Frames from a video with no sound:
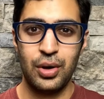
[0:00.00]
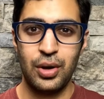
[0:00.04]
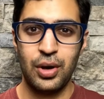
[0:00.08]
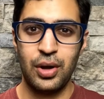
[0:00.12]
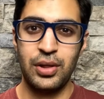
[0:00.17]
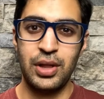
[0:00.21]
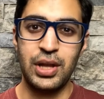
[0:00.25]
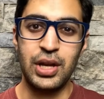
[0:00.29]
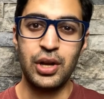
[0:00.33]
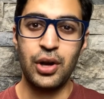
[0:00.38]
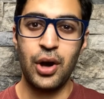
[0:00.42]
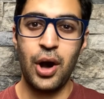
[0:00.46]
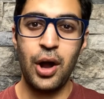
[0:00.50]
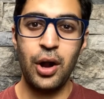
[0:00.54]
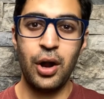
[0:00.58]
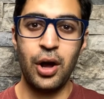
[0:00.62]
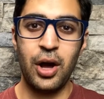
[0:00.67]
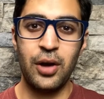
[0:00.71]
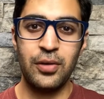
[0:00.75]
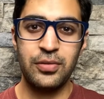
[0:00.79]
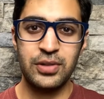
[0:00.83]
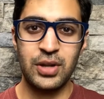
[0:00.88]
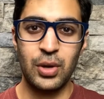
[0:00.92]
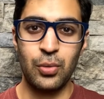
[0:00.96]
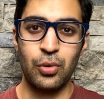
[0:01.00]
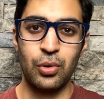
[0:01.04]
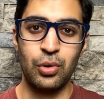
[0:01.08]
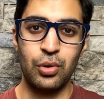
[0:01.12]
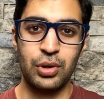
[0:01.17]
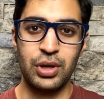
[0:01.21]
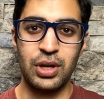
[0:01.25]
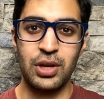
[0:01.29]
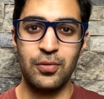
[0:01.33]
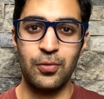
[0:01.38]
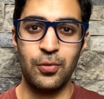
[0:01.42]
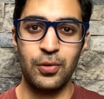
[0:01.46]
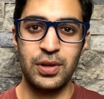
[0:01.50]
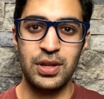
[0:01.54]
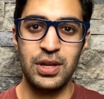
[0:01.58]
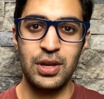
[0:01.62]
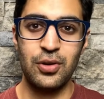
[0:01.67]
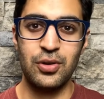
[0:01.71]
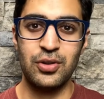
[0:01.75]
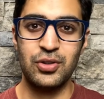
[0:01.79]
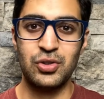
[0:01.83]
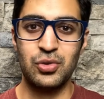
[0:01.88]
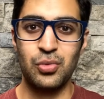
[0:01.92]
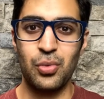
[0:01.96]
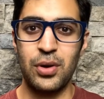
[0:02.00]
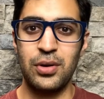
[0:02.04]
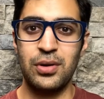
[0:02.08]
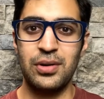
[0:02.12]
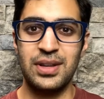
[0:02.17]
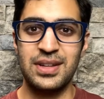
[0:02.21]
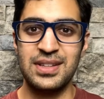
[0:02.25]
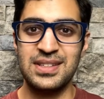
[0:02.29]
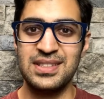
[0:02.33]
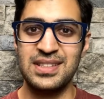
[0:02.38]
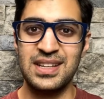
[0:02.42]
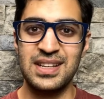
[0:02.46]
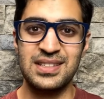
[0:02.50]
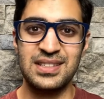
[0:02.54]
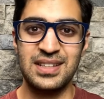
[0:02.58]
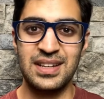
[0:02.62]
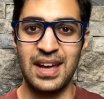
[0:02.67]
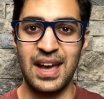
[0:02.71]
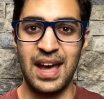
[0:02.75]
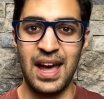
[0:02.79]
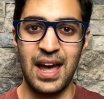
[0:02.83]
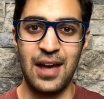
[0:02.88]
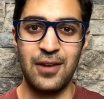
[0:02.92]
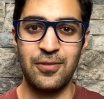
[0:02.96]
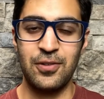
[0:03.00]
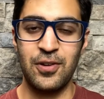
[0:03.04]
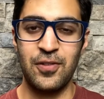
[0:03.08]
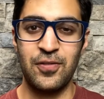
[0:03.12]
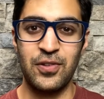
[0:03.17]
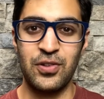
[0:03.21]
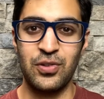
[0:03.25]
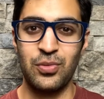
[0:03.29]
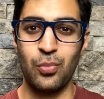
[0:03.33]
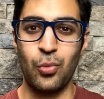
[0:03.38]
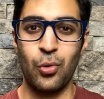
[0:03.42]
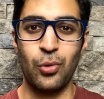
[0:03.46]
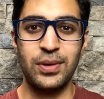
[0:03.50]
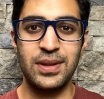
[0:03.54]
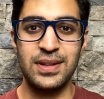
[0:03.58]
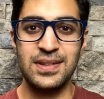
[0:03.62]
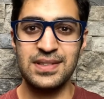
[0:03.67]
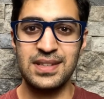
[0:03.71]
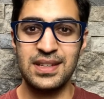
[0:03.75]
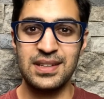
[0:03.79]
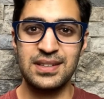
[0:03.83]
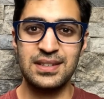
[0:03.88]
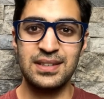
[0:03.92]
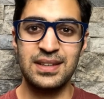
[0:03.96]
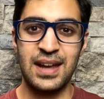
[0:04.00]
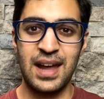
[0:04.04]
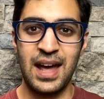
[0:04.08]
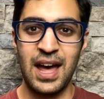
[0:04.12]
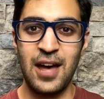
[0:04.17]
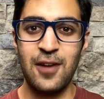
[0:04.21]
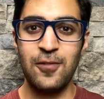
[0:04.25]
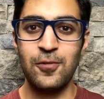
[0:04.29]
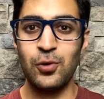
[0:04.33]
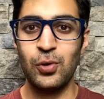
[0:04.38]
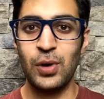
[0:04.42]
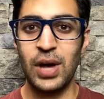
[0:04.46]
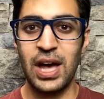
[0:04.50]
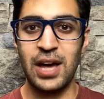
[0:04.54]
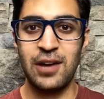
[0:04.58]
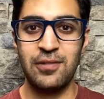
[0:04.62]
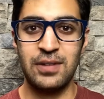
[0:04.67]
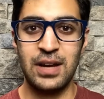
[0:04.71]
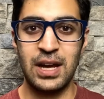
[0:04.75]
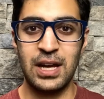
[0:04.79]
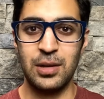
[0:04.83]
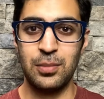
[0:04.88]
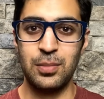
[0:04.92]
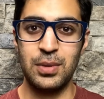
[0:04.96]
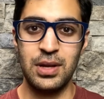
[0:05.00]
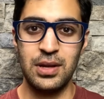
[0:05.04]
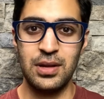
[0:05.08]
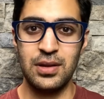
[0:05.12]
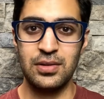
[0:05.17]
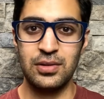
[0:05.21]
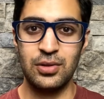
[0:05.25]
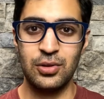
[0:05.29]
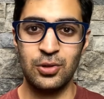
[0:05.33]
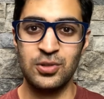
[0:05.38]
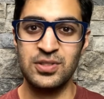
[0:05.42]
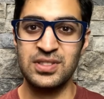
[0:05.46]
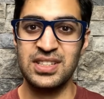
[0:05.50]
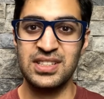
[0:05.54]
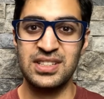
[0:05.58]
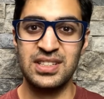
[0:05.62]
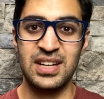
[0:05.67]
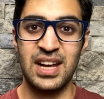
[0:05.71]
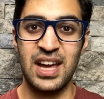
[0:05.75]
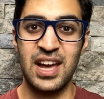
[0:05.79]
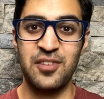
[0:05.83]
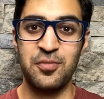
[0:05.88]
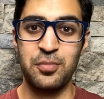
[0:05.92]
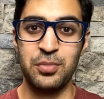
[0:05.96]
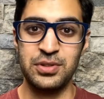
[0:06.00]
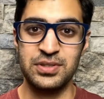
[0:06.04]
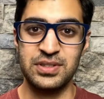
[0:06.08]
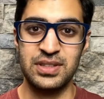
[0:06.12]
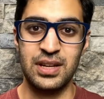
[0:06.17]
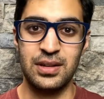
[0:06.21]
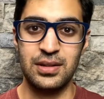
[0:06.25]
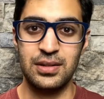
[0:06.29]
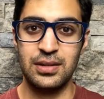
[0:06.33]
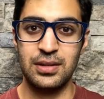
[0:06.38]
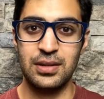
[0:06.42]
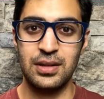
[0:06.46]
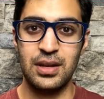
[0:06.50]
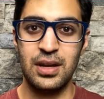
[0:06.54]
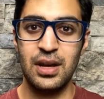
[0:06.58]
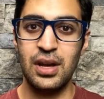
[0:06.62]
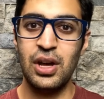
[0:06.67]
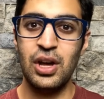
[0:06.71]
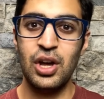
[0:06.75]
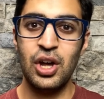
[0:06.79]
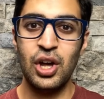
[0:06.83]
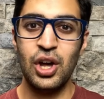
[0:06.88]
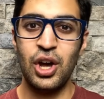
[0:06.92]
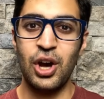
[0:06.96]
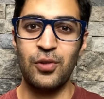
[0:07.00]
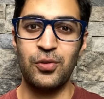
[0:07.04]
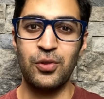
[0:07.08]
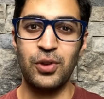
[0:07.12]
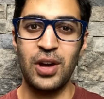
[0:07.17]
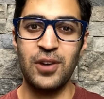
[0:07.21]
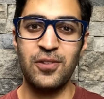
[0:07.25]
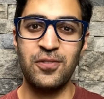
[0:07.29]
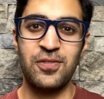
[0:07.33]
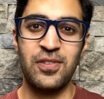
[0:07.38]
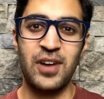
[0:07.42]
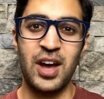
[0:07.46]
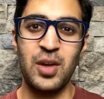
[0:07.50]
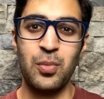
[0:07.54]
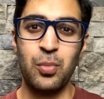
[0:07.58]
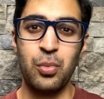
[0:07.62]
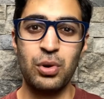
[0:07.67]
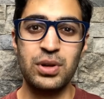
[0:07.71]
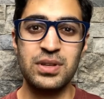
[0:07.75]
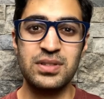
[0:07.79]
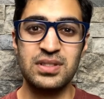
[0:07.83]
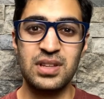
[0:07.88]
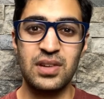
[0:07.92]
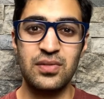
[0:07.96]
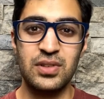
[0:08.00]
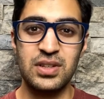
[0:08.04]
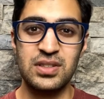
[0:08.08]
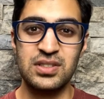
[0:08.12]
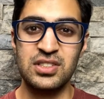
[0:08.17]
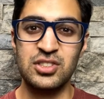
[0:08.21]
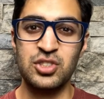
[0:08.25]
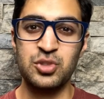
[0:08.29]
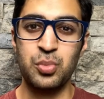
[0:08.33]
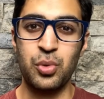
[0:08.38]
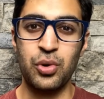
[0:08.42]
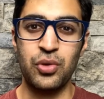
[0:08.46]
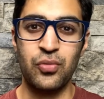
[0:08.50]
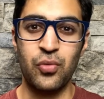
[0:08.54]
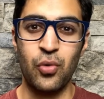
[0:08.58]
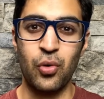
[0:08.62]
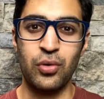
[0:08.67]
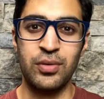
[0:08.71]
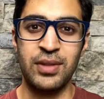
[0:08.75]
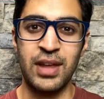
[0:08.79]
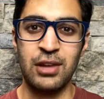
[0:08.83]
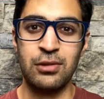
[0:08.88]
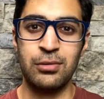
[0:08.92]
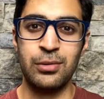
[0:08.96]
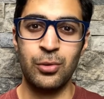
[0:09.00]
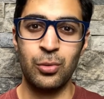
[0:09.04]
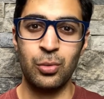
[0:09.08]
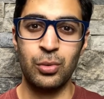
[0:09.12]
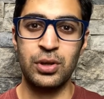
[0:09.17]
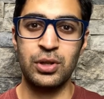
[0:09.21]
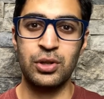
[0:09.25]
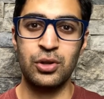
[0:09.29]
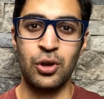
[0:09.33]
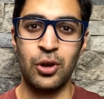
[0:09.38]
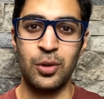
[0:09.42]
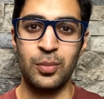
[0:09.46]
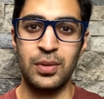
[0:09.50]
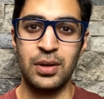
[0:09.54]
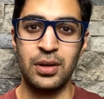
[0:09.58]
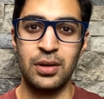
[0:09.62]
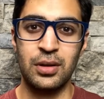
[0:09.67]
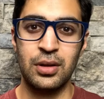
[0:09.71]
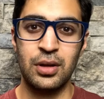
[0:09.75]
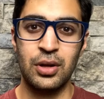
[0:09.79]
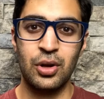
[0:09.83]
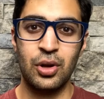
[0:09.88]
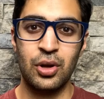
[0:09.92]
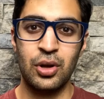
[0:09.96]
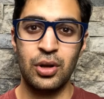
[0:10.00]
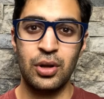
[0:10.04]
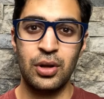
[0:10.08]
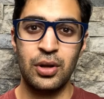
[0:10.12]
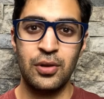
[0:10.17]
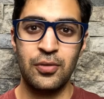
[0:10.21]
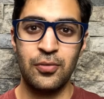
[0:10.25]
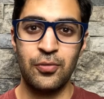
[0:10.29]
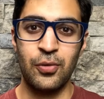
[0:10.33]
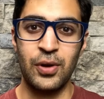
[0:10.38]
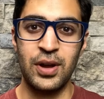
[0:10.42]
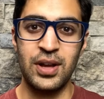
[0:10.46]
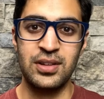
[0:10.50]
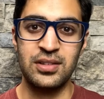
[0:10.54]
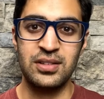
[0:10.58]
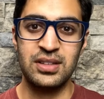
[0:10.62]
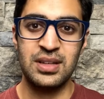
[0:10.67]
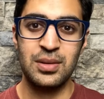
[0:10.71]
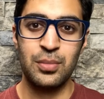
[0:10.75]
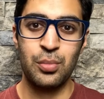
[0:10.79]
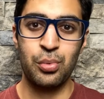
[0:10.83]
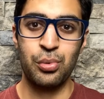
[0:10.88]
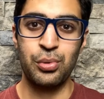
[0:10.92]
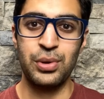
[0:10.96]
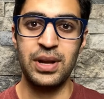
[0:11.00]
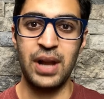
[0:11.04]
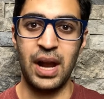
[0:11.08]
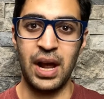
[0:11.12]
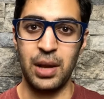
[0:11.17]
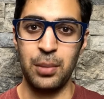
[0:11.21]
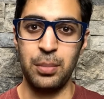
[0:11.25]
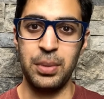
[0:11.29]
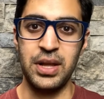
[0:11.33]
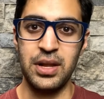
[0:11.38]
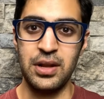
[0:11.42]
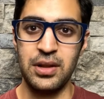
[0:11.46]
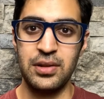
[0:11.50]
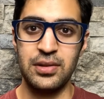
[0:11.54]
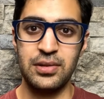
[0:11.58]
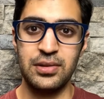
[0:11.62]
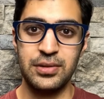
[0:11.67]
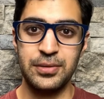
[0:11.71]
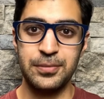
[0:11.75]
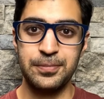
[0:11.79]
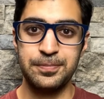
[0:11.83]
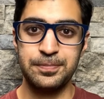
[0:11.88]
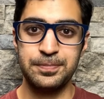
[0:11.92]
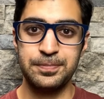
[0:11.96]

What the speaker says: The cutoffs that we're looking for here is greater than 6.5. If it's more than 6.5, you have diabetes, or 6.5%. If you have 5.7 or 6.4, that's where we term the phrase prediabetes.